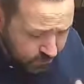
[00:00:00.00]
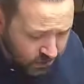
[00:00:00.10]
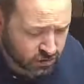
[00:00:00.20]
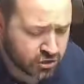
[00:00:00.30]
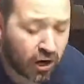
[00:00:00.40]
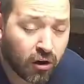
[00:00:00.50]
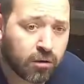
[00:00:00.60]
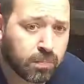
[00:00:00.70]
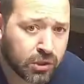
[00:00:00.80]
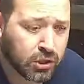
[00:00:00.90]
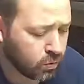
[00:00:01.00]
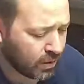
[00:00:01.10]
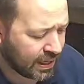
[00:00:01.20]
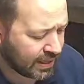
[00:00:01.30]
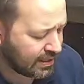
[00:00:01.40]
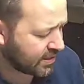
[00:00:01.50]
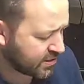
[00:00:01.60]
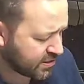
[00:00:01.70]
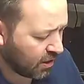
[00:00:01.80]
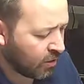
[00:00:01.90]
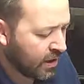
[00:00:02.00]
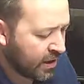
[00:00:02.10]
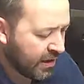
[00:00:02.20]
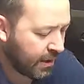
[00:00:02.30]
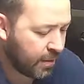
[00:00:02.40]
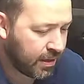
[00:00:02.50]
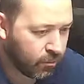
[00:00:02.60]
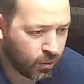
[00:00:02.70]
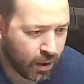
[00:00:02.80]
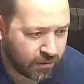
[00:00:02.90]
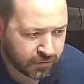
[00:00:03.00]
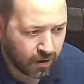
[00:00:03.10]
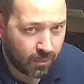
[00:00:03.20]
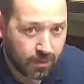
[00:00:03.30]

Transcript: dark blue that it is. So, I mean, we went from